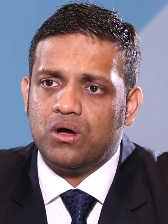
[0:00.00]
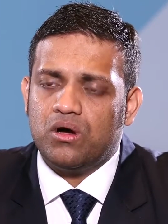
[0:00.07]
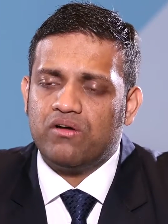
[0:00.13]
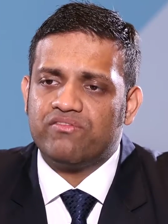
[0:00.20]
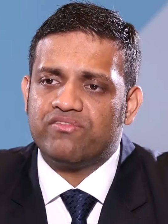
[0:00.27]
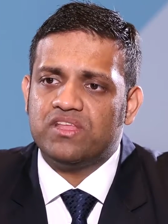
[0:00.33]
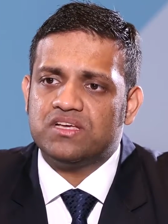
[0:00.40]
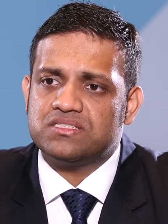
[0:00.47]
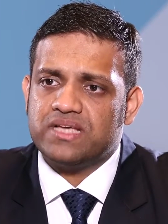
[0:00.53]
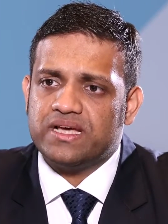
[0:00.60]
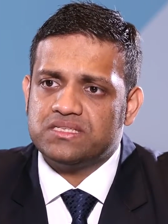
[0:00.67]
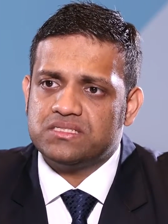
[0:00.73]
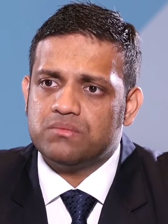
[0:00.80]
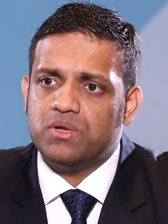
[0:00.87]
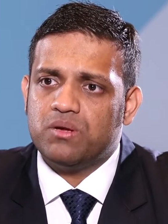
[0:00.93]
of the
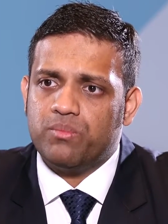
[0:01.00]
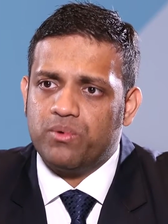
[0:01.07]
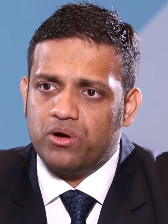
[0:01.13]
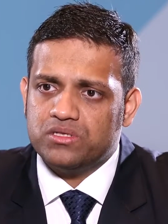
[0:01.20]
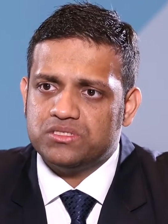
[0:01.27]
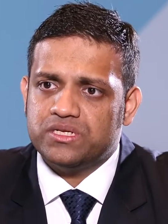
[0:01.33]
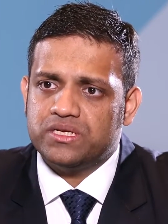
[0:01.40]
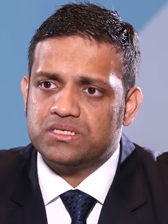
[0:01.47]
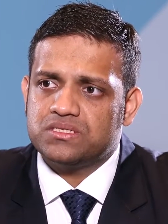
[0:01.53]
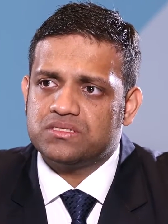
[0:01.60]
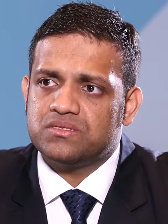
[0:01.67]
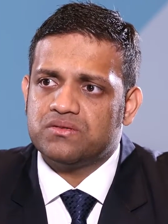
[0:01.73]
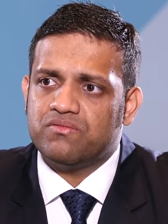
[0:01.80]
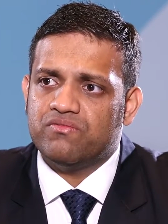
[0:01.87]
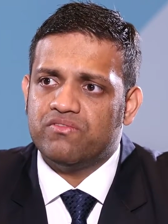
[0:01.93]
sizable
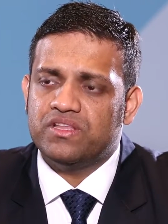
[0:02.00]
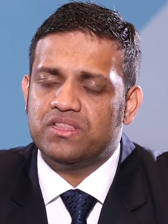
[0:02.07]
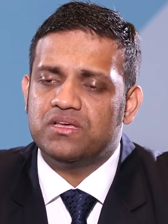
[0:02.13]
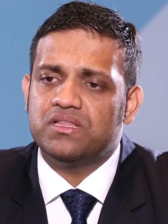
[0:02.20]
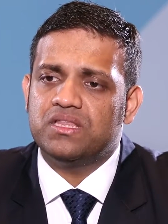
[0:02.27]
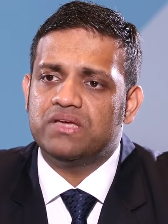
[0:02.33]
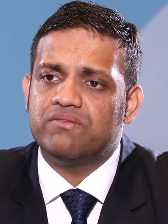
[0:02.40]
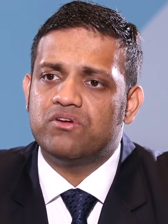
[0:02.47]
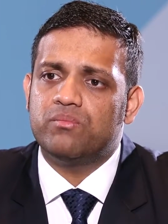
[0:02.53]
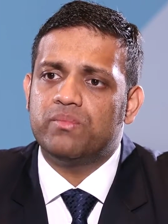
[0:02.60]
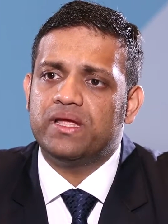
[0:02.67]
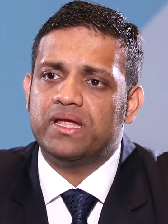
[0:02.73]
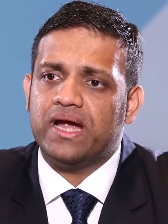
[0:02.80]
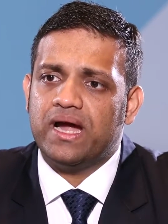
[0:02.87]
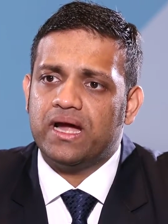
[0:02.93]
projects, whether they
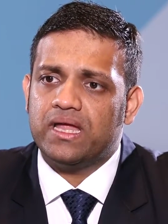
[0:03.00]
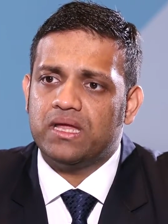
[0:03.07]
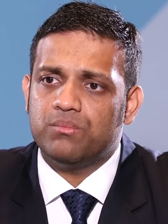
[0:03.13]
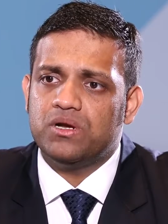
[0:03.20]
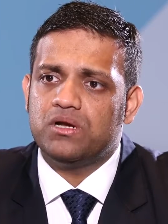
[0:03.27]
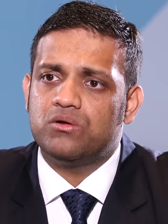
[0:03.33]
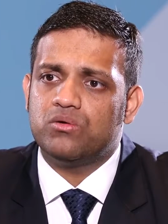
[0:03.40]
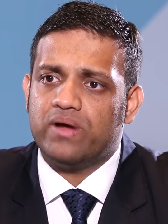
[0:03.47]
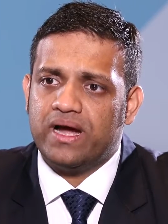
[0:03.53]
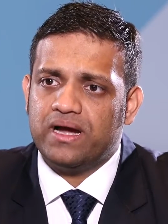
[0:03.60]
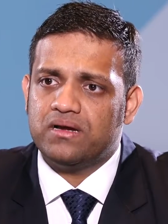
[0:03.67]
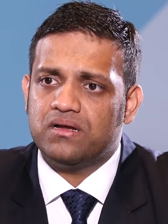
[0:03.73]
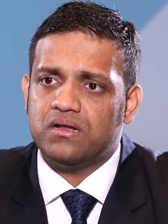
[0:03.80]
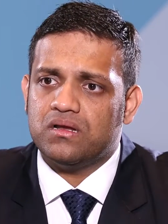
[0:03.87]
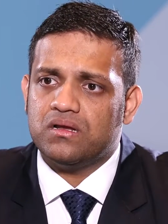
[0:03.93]
would be able to
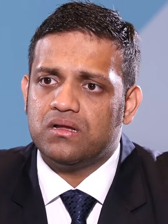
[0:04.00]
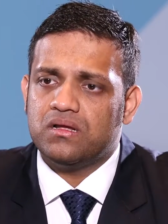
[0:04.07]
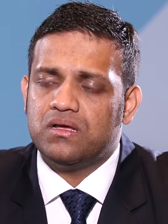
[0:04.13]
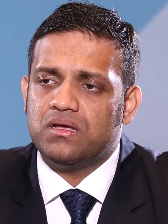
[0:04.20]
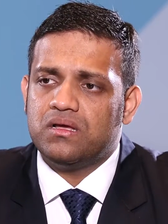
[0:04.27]
handle